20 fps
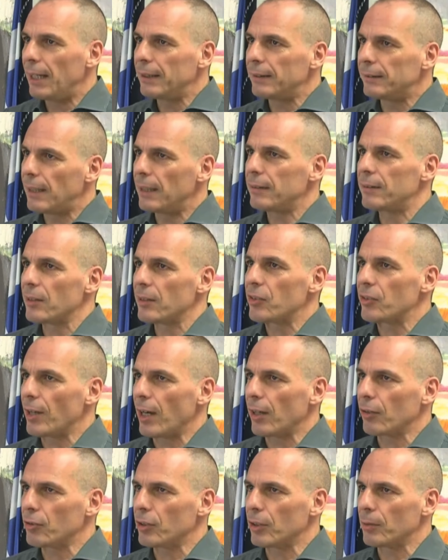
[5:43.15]
and debt
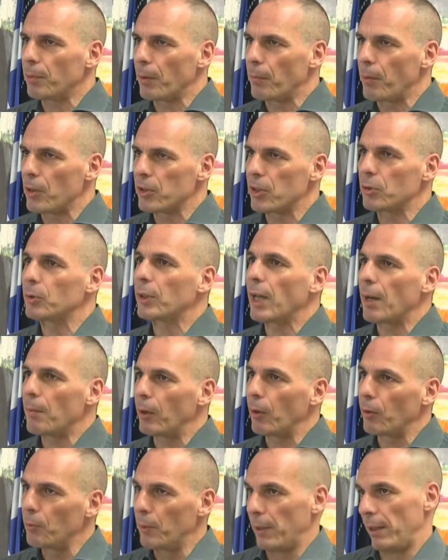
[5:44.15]
restructuring proposal to come
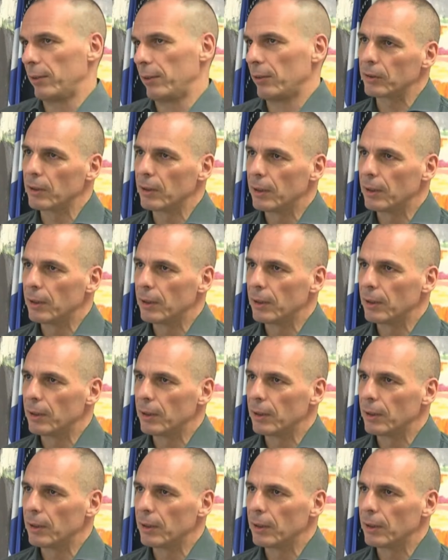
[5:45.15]
along with it.